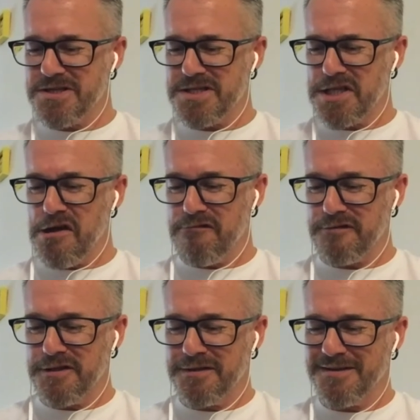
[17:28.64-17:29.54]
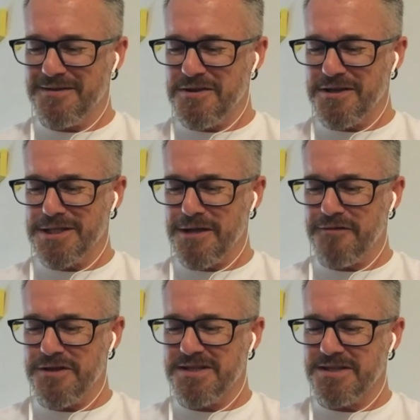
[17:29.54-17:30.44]
stuff and, you know, stuff
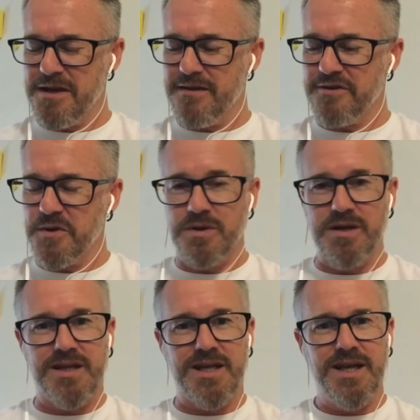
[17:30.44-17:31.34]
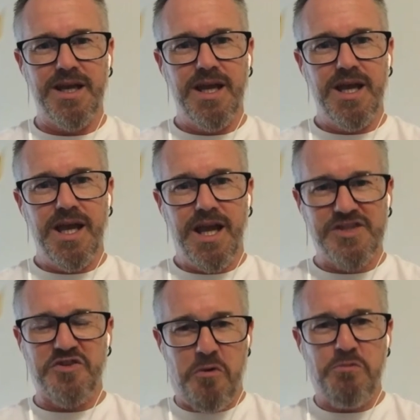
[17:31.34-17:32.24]
that you say every week,
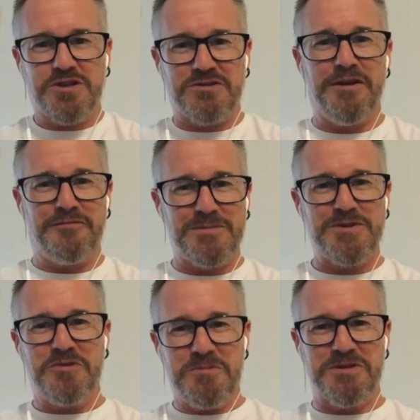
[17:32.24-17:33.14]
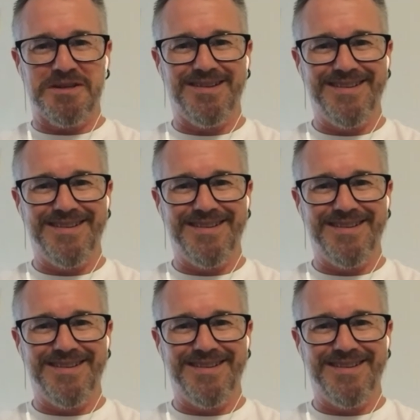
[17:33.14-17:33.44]
it's all straight from scripture.